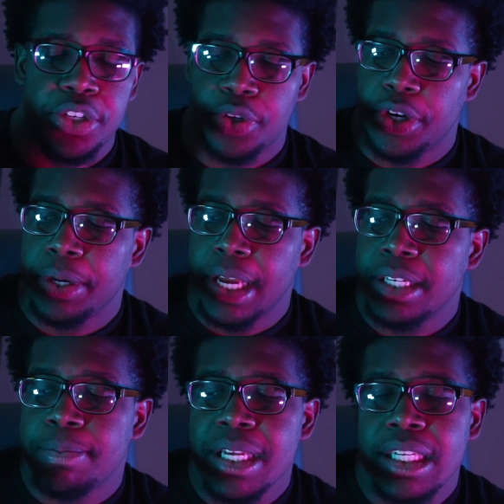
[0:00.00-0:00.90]
So you're
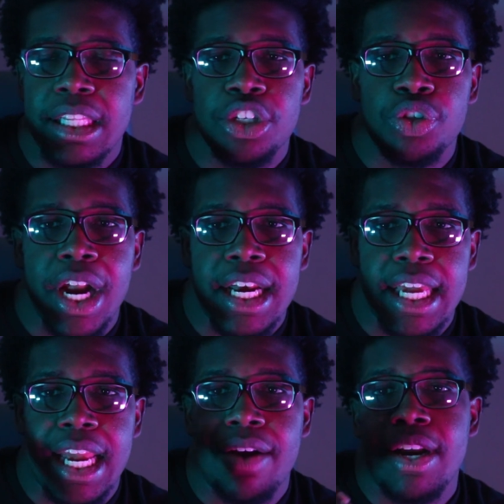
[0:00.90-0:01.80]
basically trying
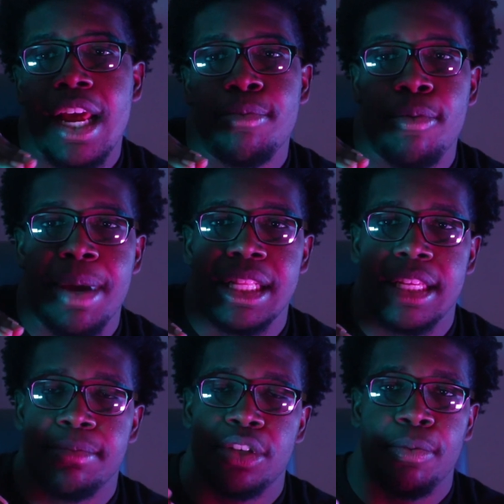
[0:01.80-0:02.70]
to carry that
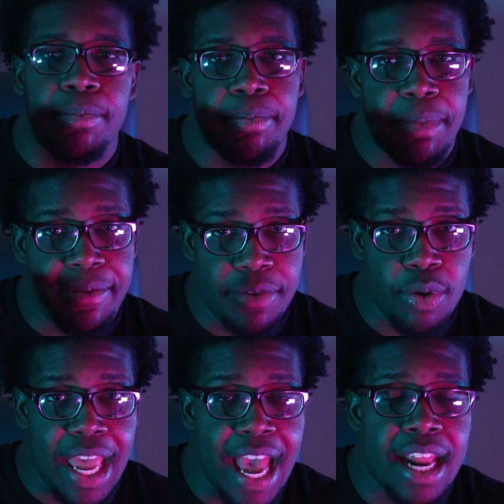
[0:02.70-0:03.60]
momentum. So if
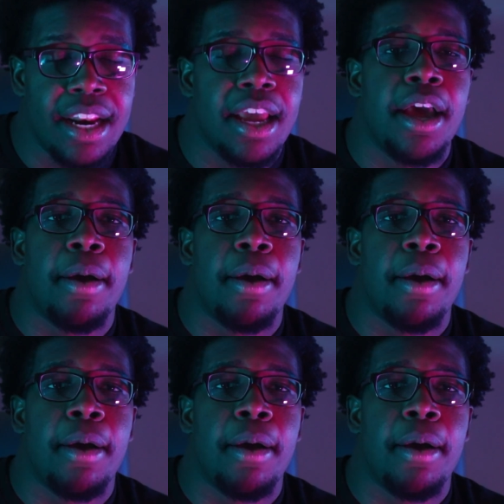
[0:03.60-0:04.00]
you can,